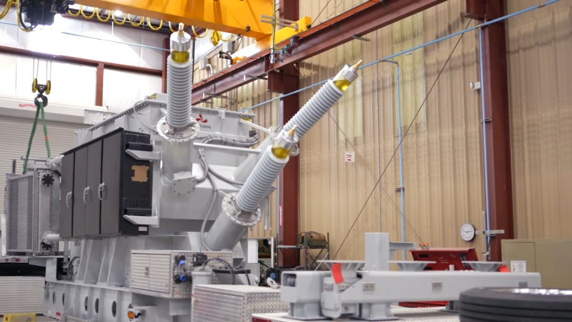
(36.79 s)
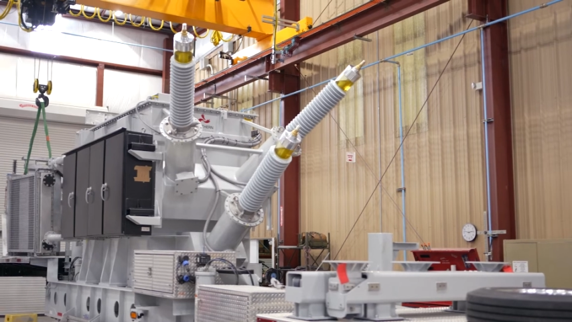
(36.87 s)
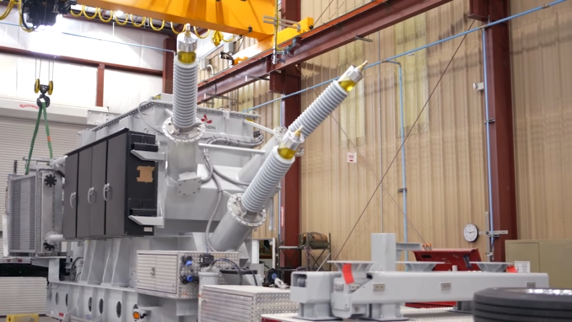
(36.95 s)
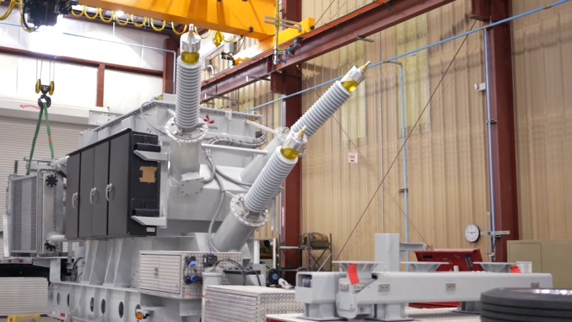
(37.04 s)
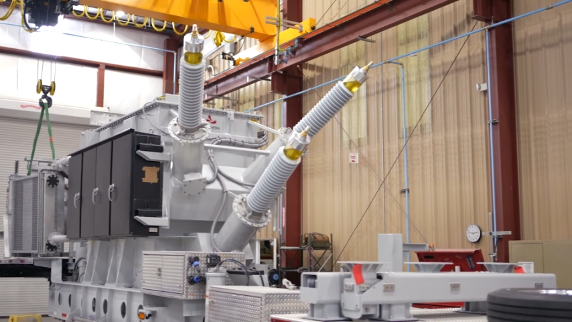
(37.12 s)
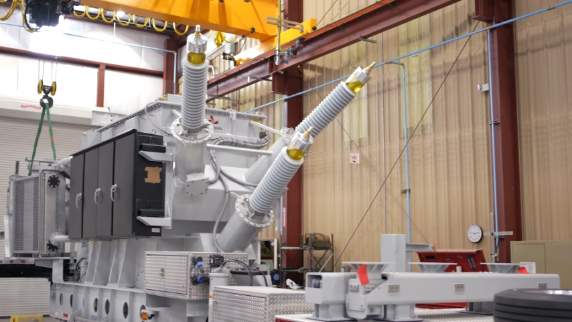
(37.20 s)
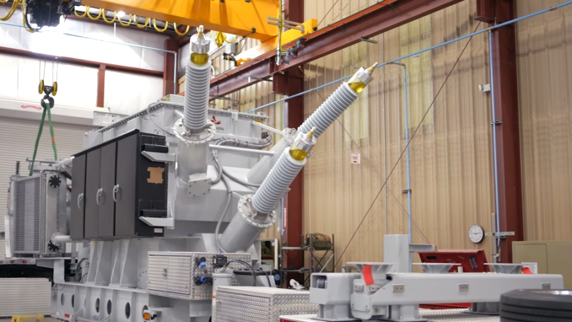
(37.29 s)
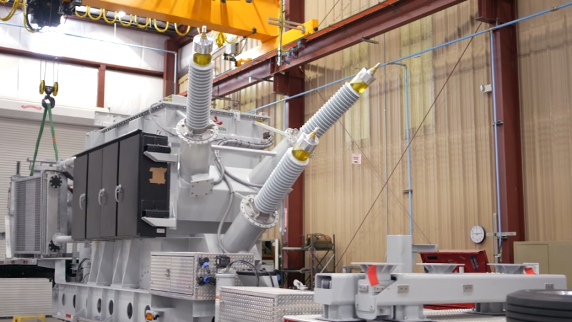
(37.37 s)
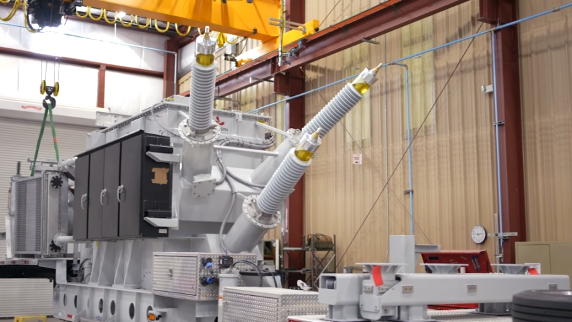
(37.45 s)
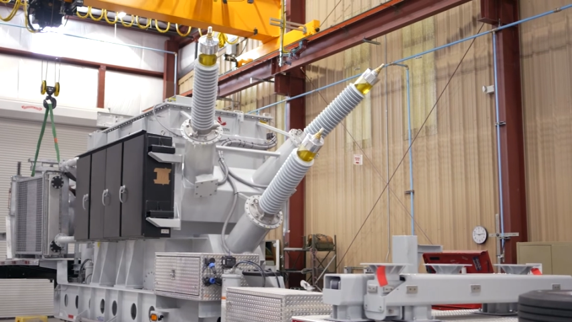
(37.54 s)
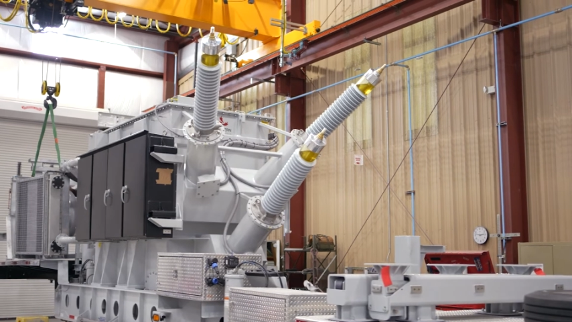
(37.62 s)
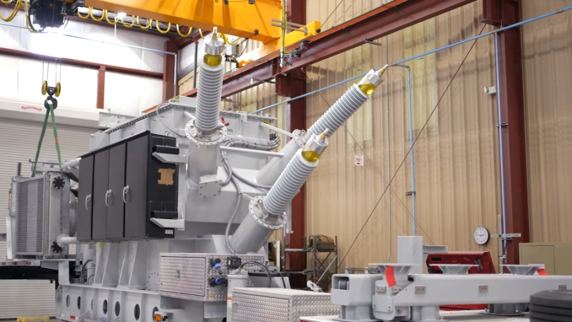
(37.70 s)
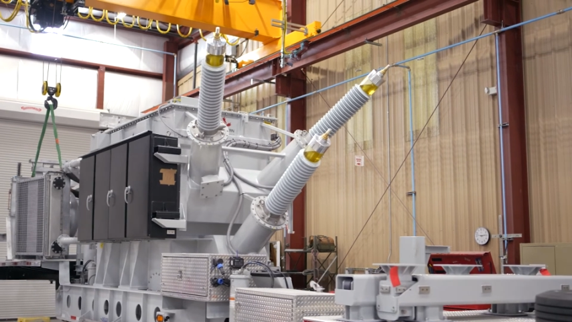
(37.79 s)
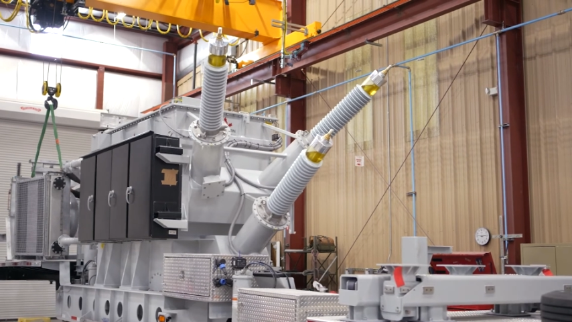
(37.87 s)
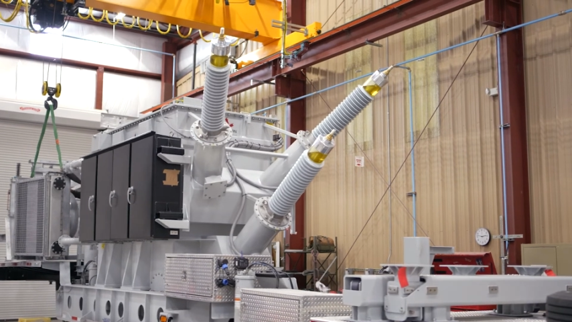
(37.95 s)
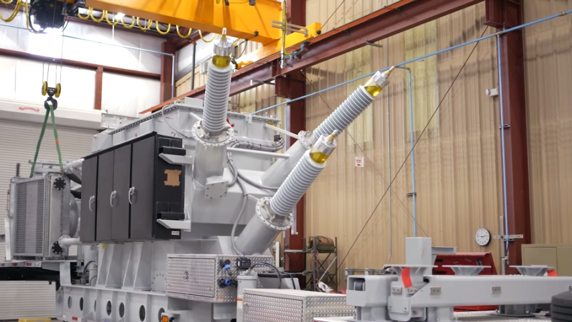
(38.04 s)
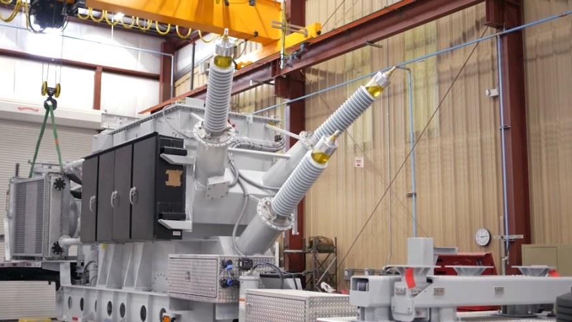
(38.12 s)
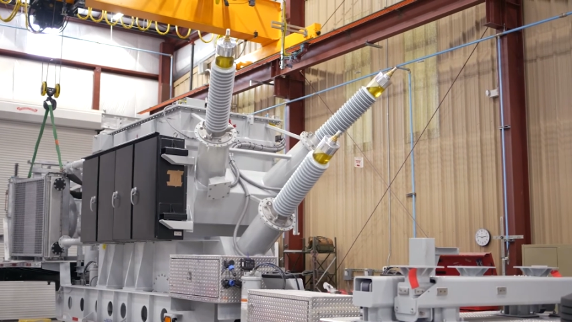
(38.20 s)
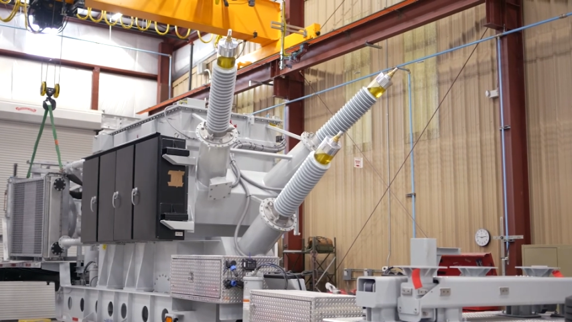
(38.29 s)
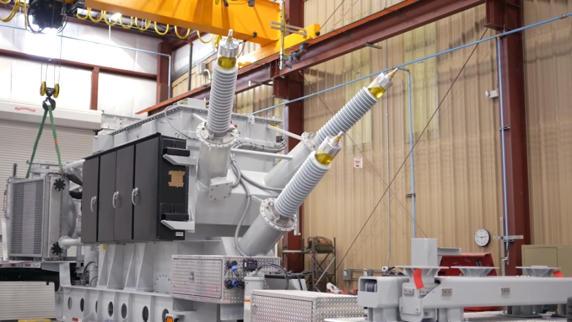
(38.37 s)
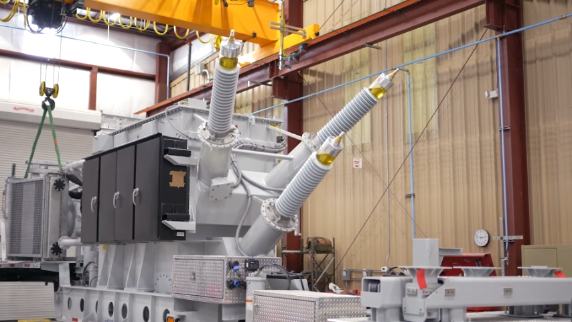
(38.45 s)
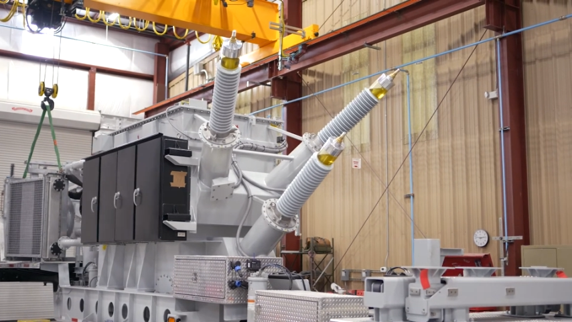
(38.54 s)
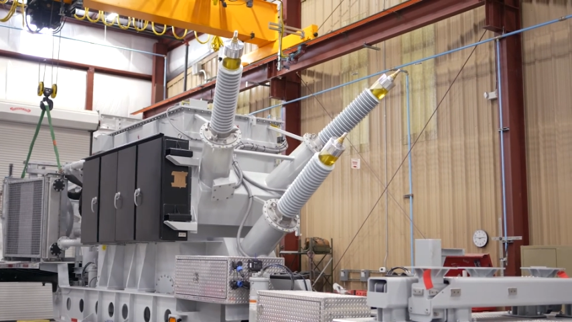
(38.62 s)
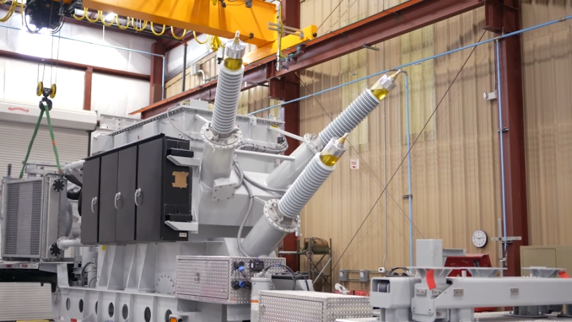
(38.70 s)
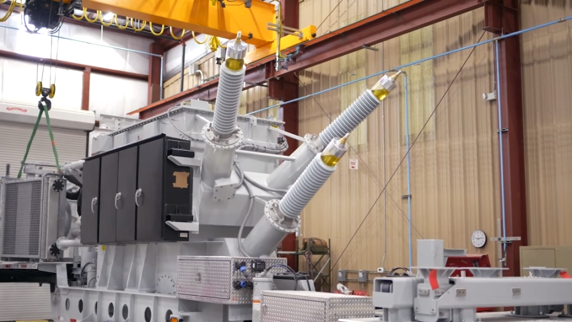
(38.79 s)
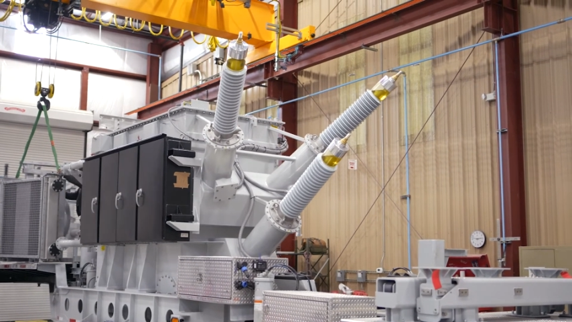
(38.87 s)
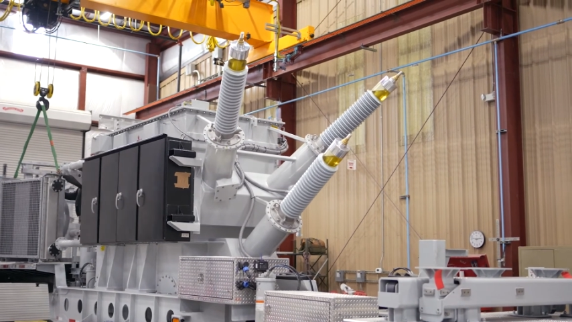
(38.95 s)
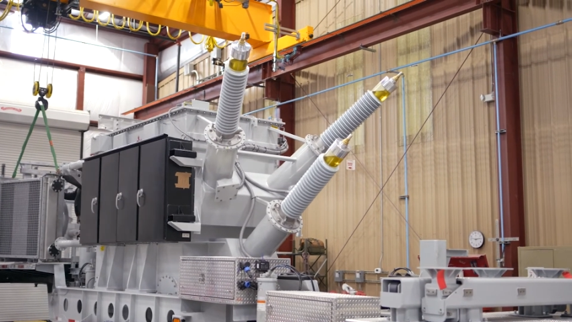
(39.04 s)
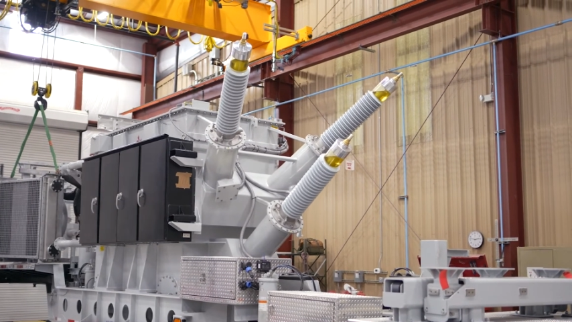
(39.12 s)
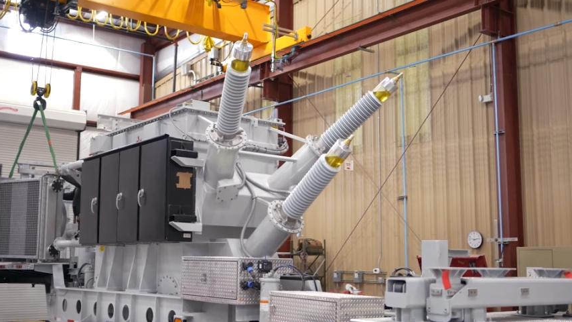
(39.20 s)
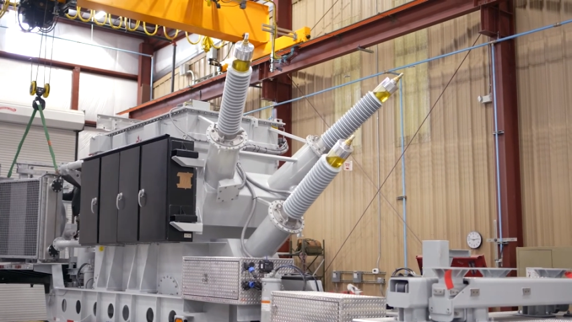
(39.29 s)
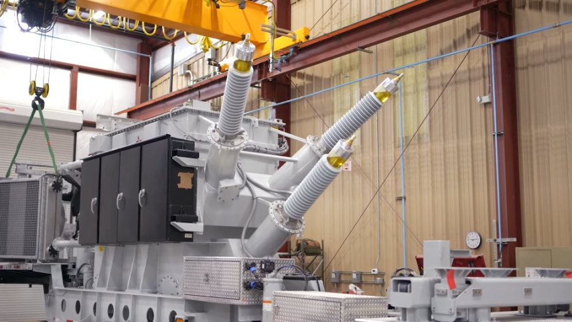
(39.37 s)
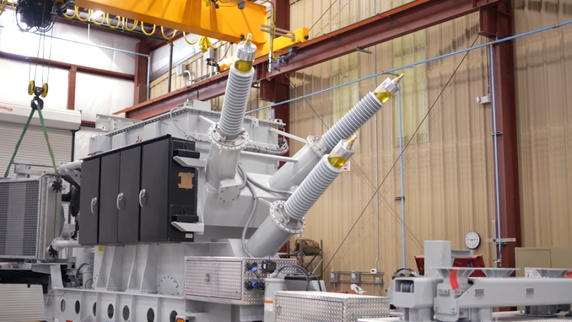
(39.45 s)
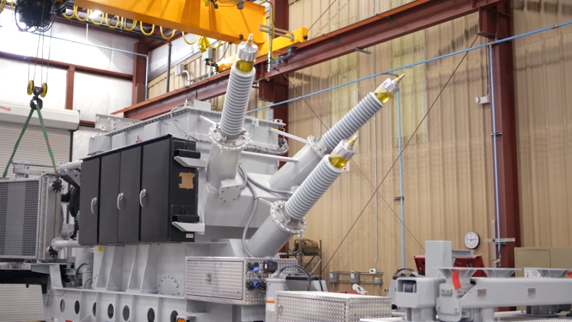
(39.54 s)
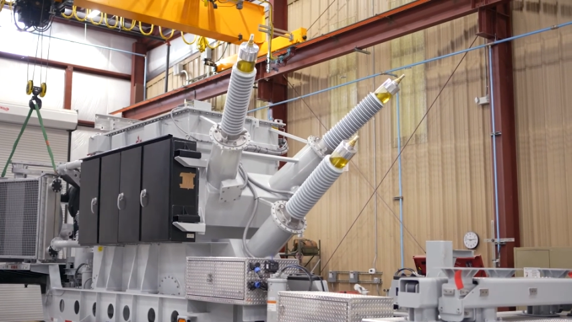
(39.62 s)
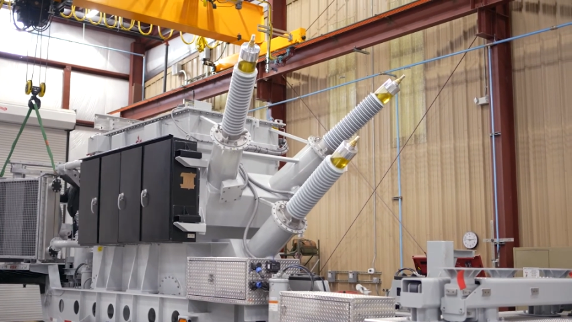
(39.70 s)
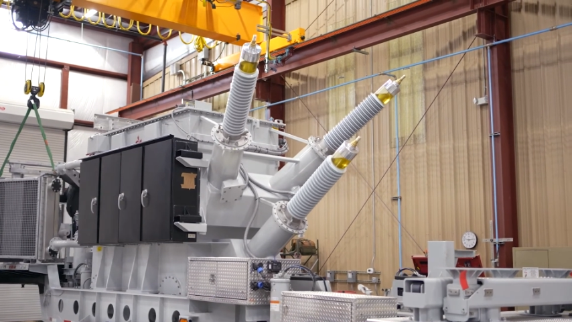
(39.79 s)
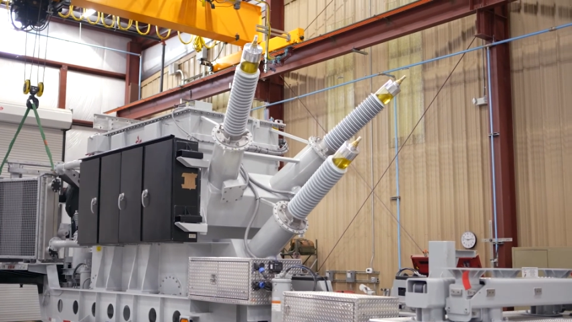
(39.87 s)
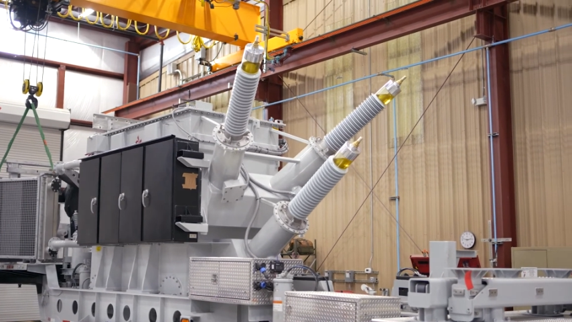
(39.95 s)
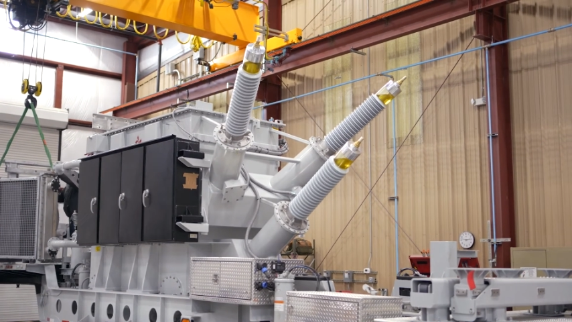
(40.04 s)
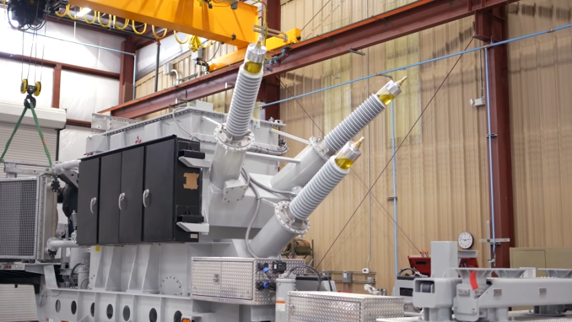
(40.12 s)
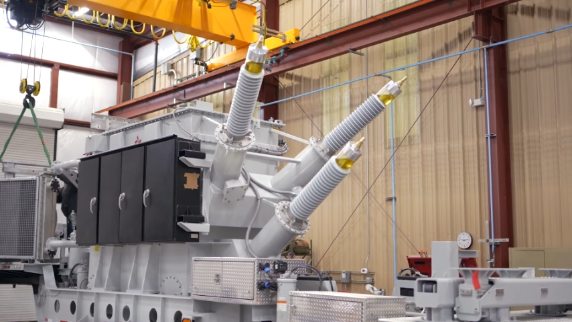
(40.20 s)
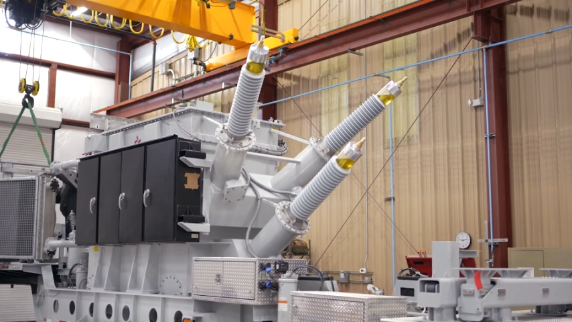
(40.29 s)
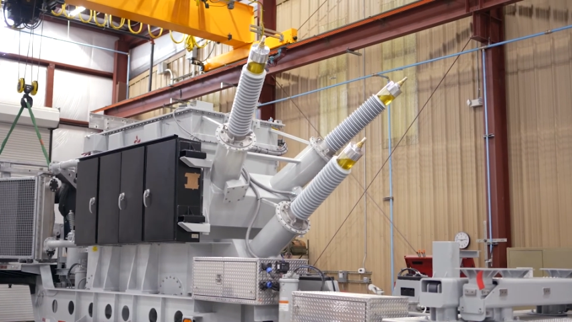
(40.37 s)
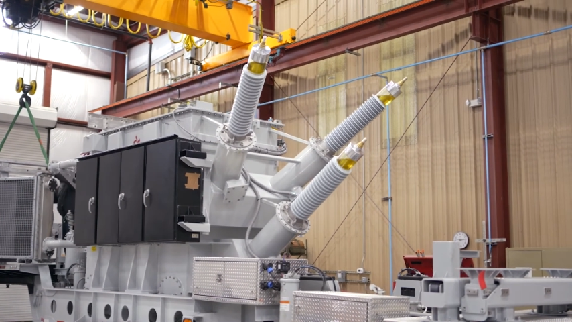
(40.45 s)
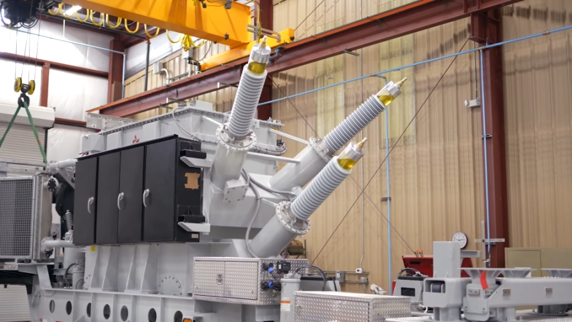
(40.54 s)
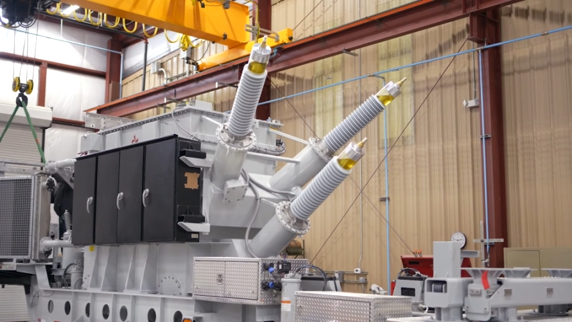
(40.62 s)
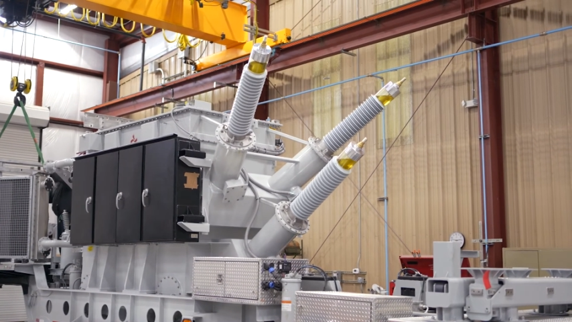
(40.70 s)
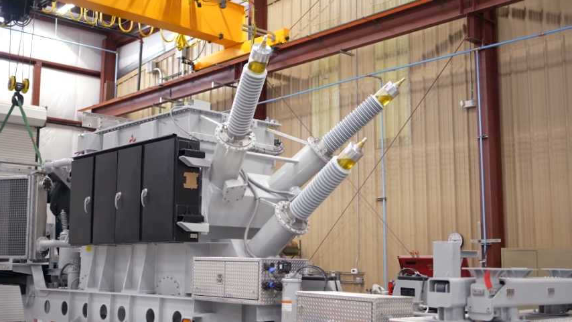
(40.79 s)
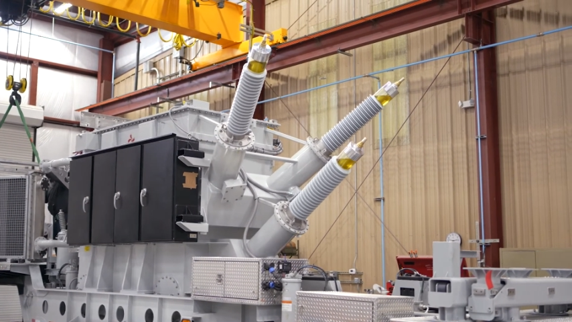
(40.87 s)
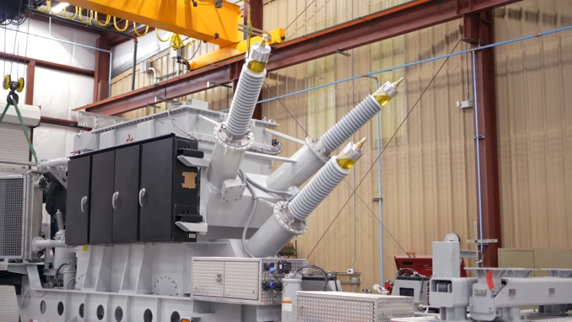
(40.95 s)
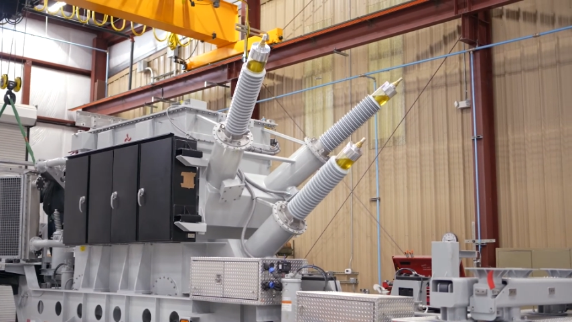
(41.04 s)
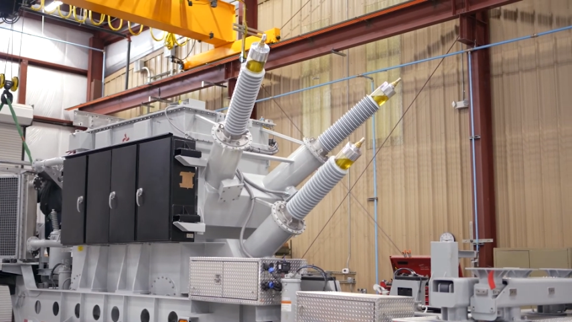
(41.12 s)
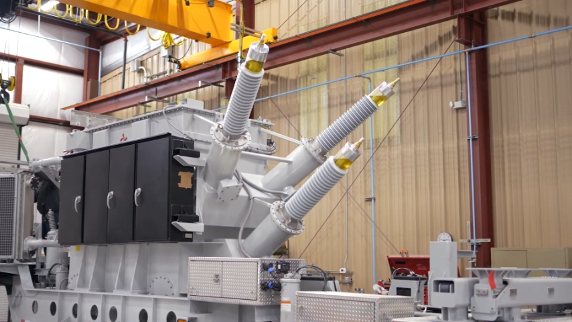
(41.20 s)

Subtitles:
[unreadable: no face in view]